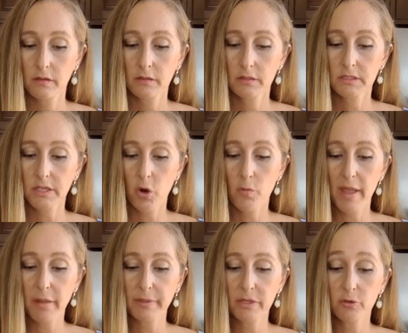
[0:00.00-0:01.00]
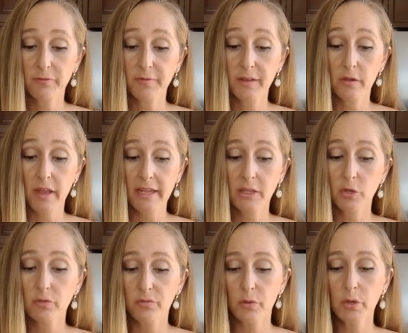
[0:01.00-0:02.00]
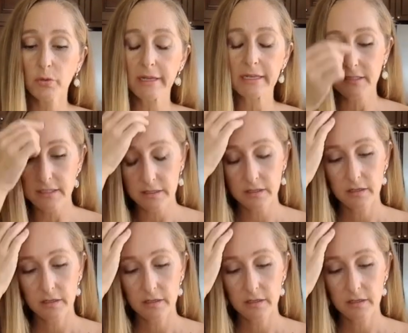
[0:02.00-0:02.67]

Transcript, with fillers: So maybe you feel like you've ruined